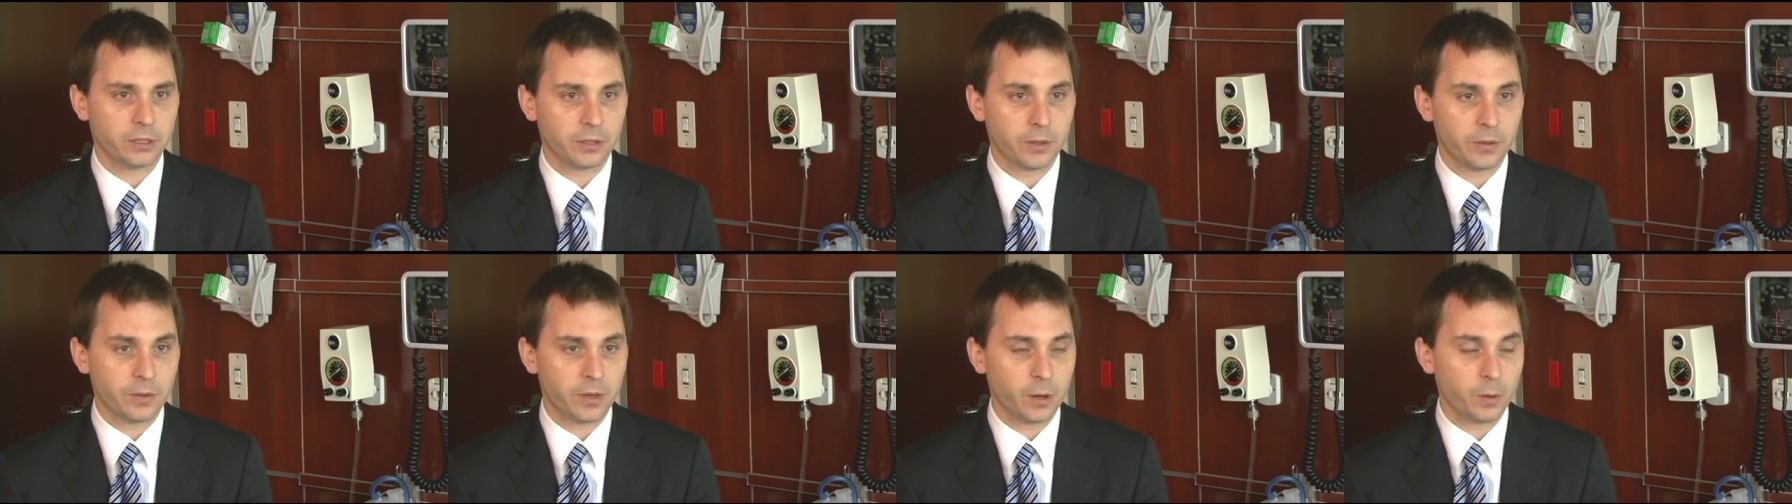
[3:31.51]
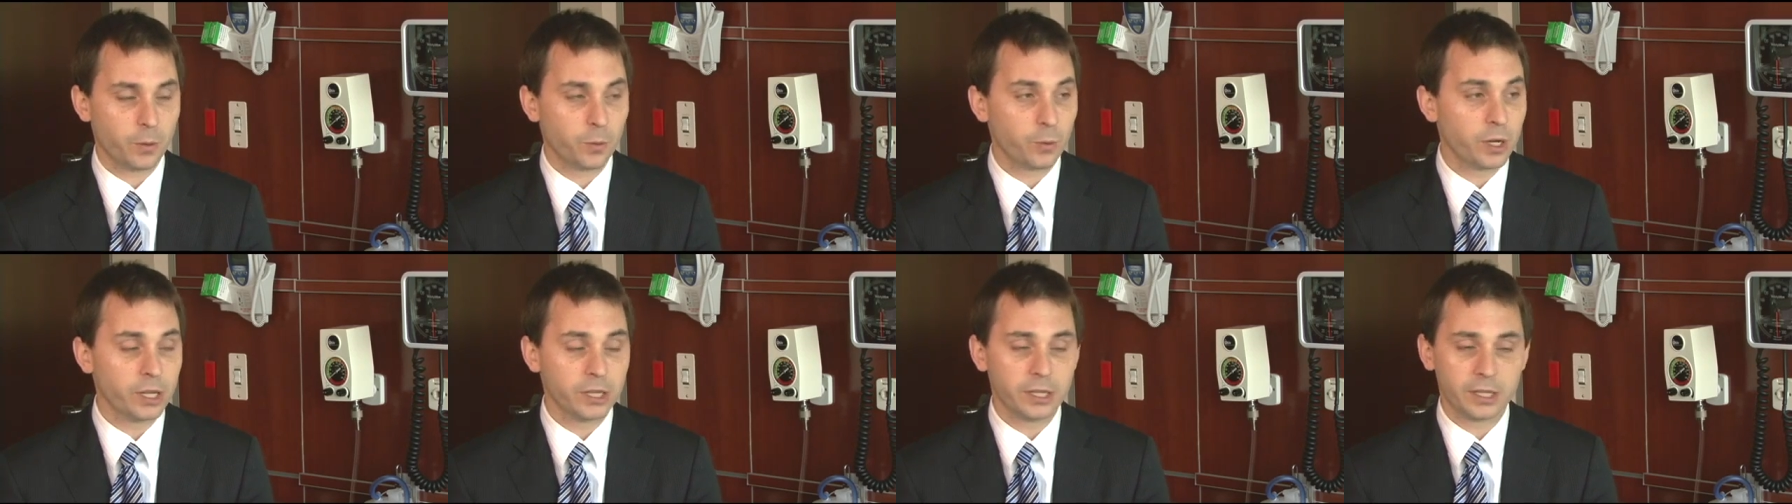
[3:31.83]
So
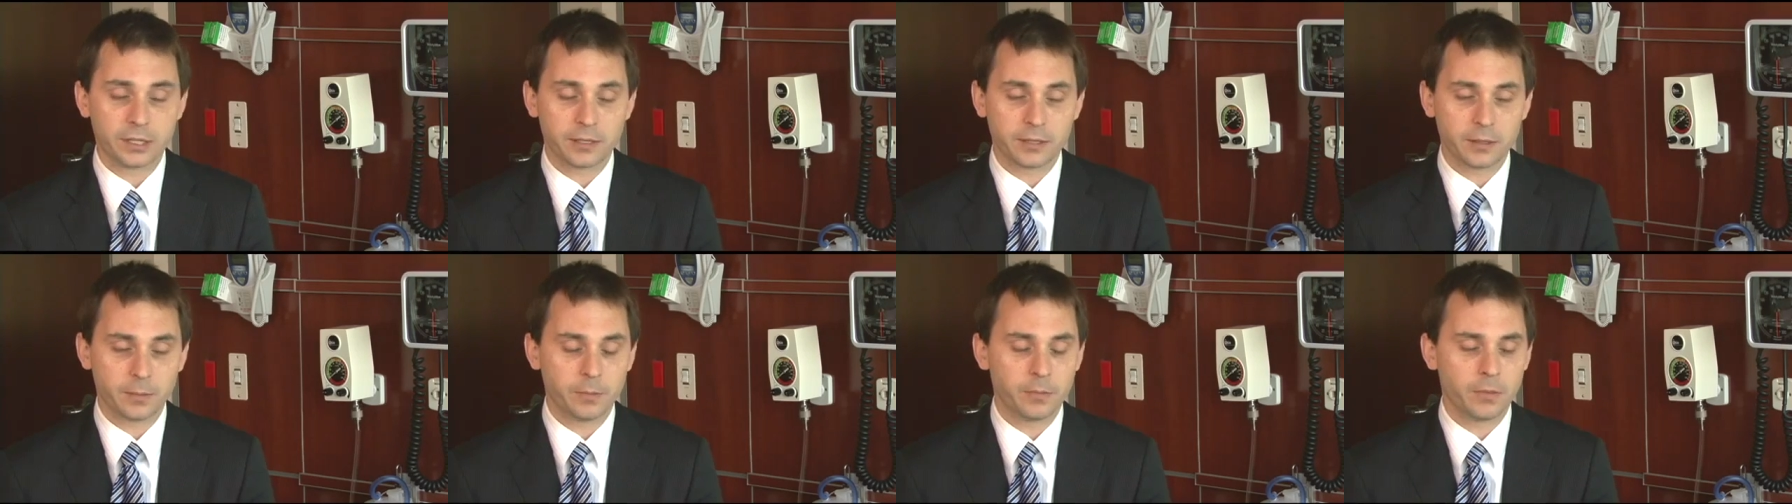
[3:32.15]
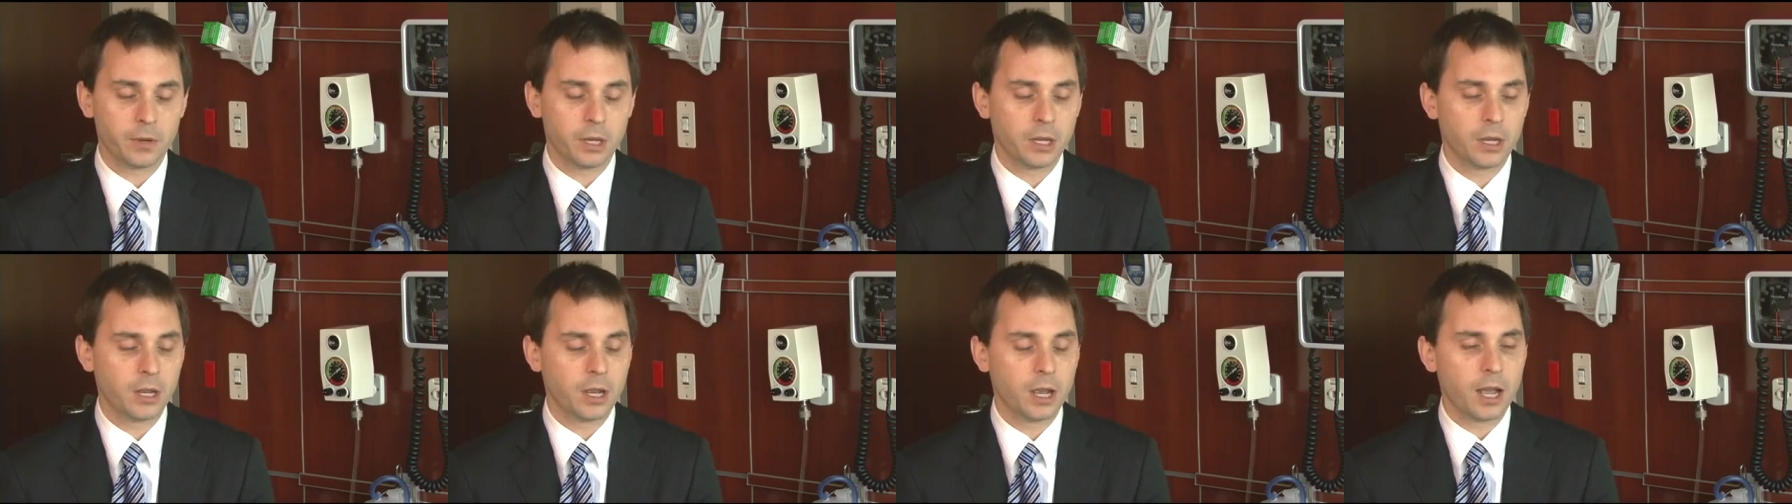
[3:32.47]
there are really
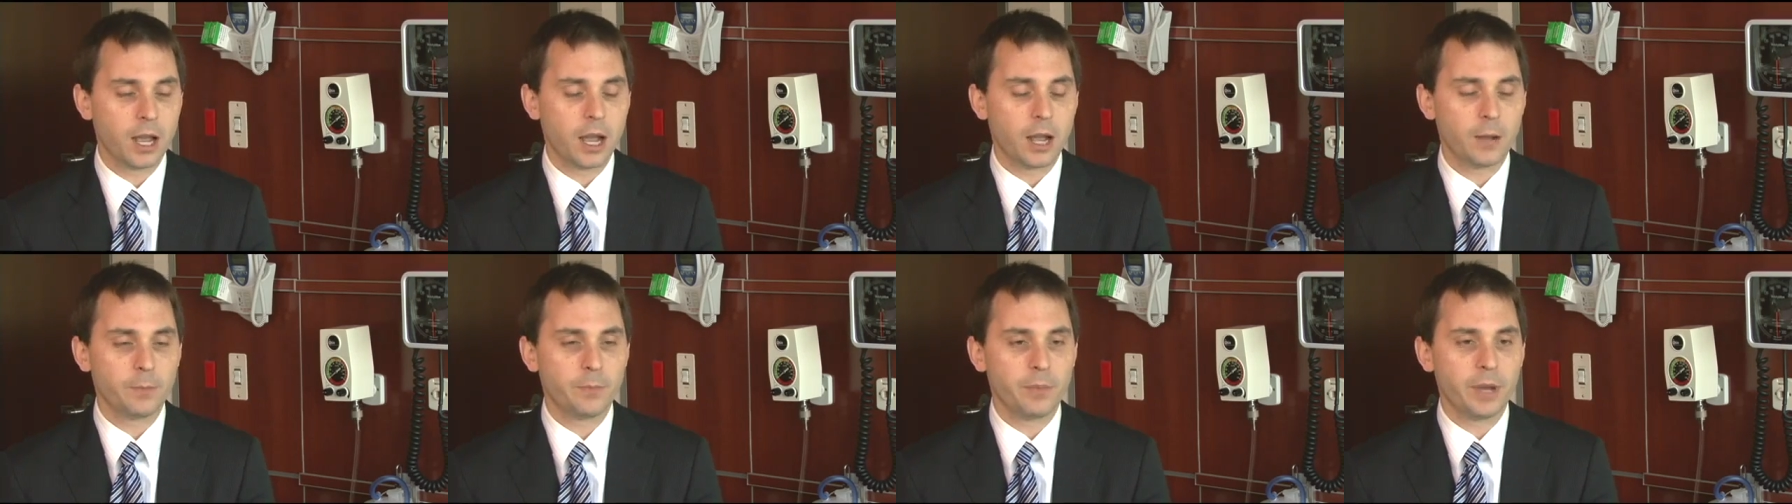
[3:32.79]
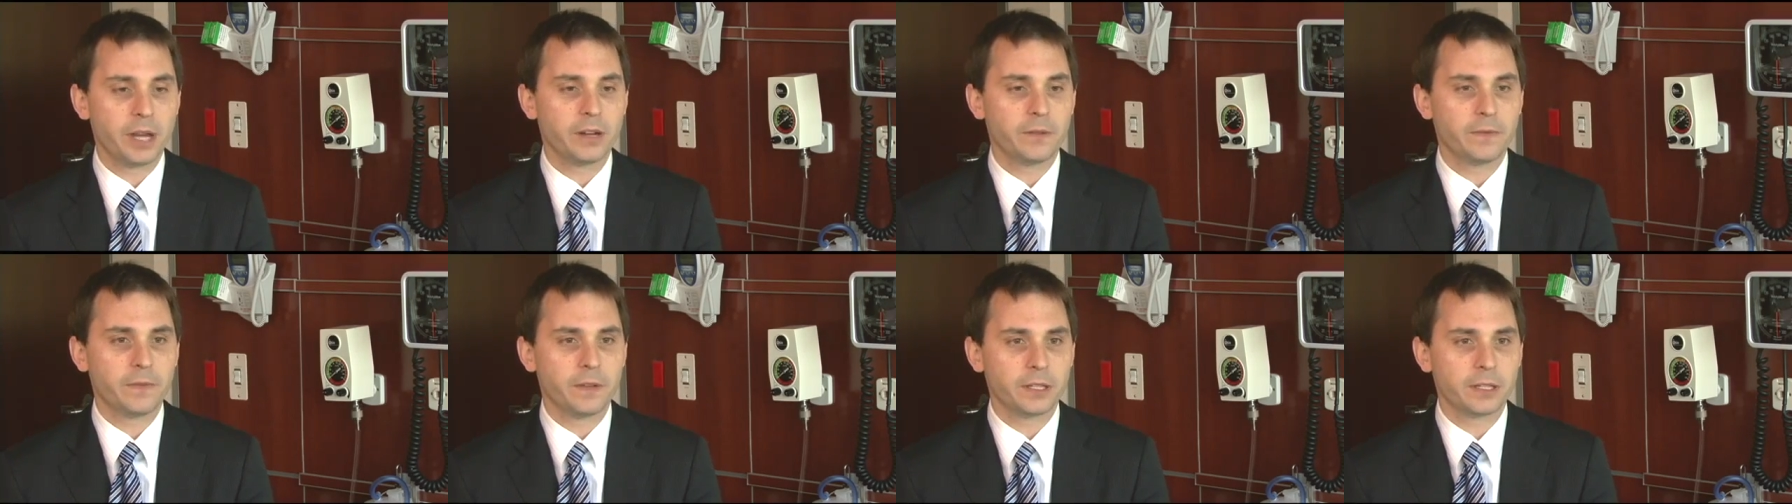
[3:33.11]
some uh,
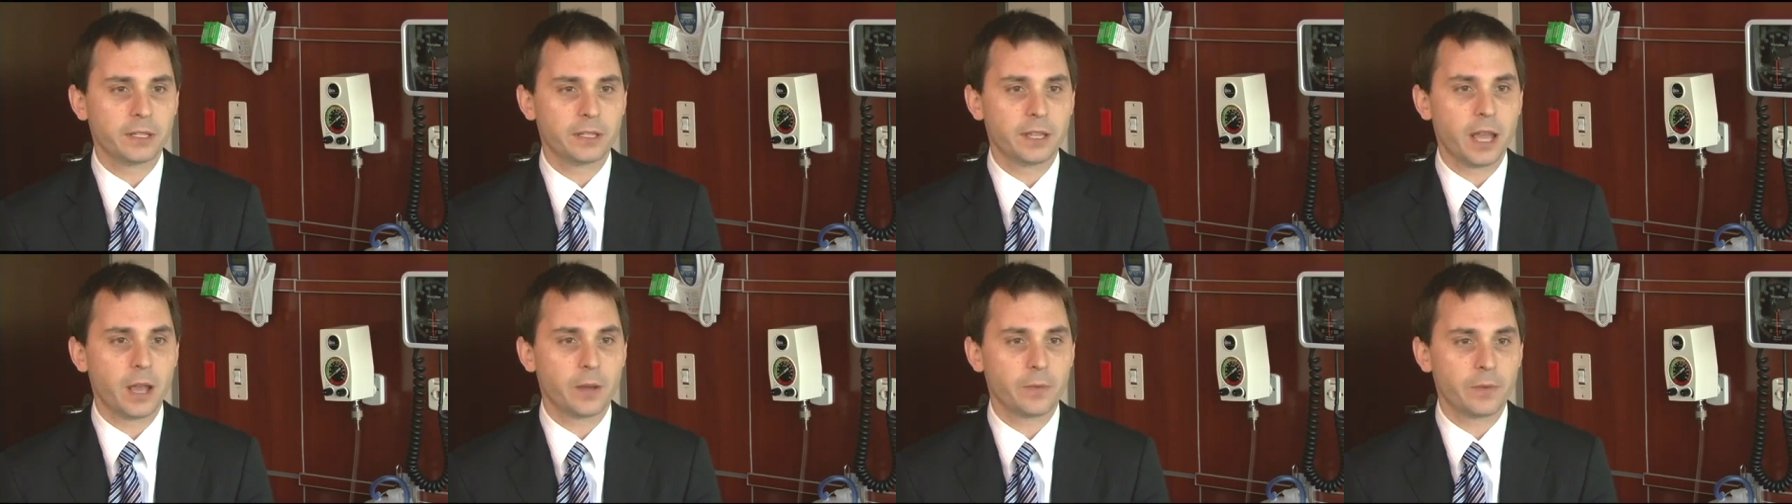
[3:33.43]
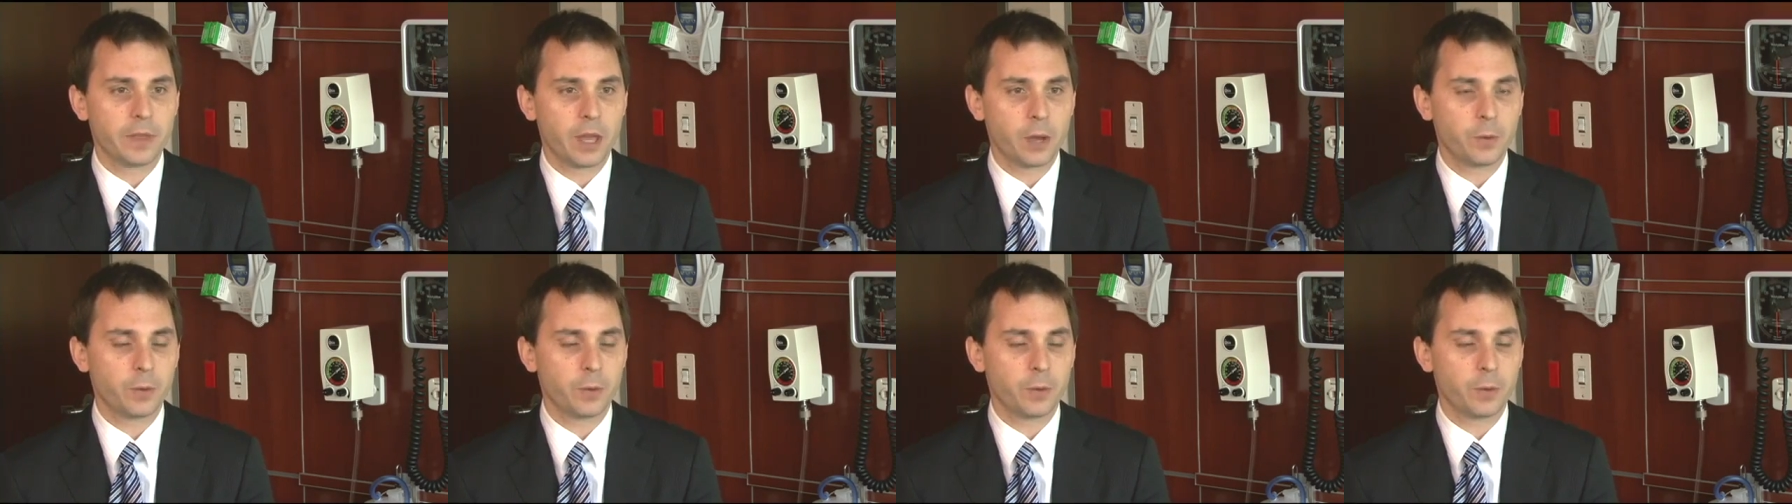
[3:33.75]
benefits that,